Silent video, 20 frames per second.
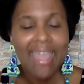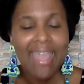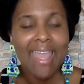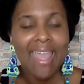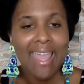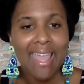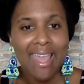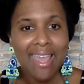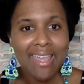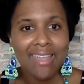
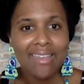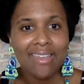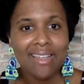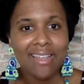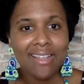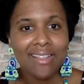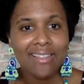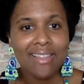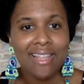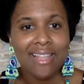and
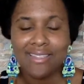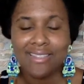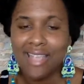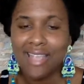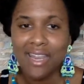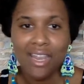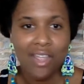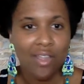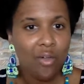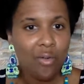let's
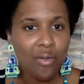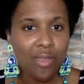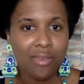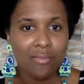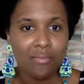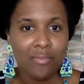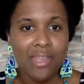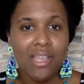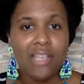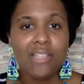get it going,
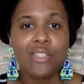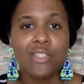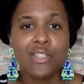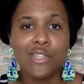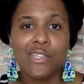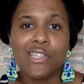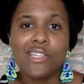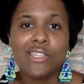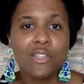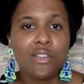because you
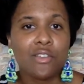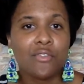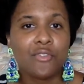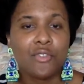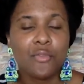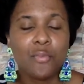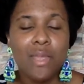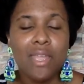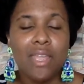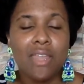deserve
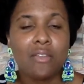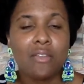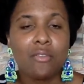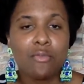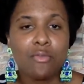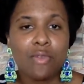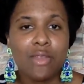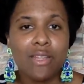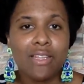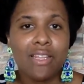to be in a
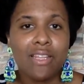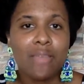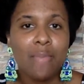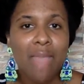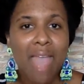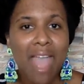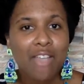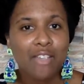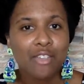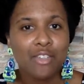really
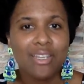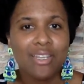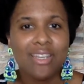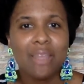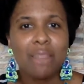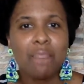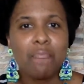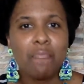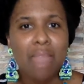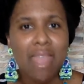passionate,
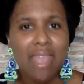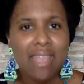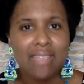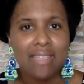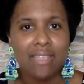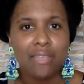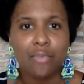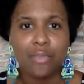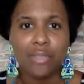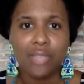
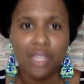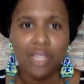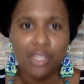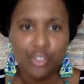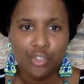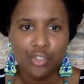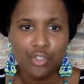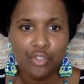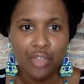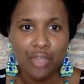amazing
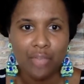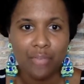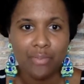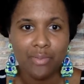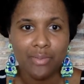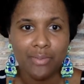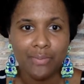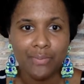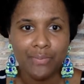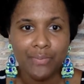relationship.
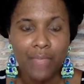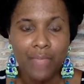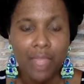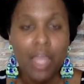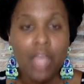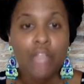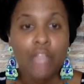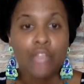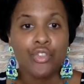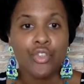
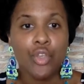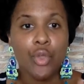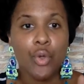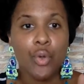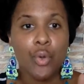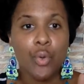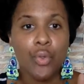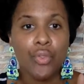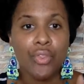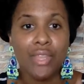
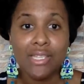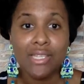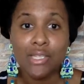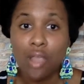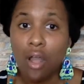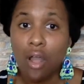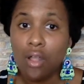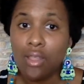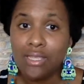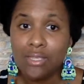So this
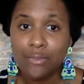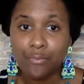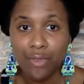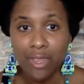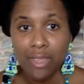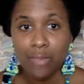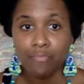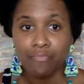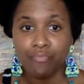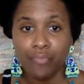call is
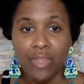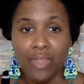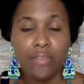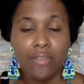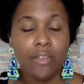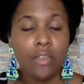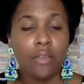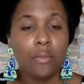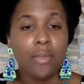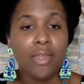free. It's
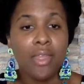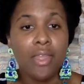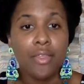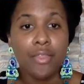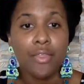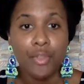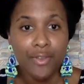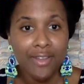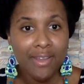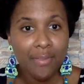going to be
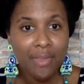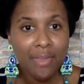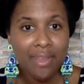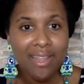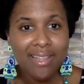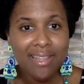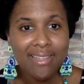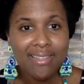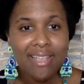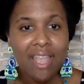30
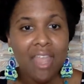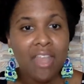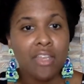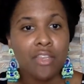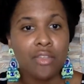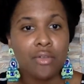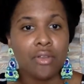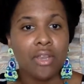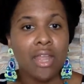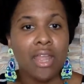minutes and
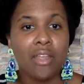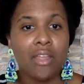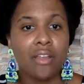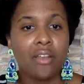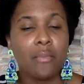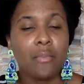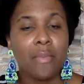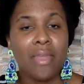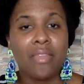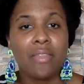you and I are going
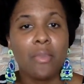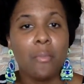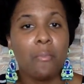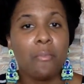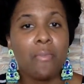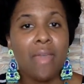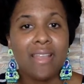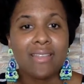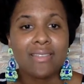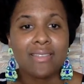to make the
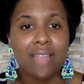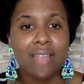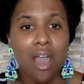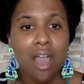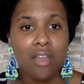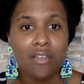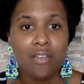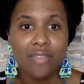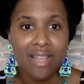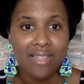best
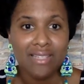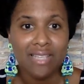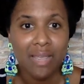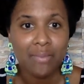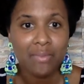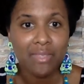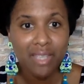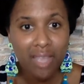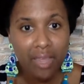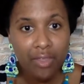out of that
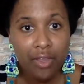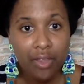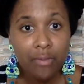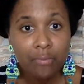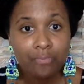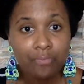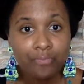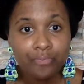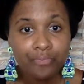time together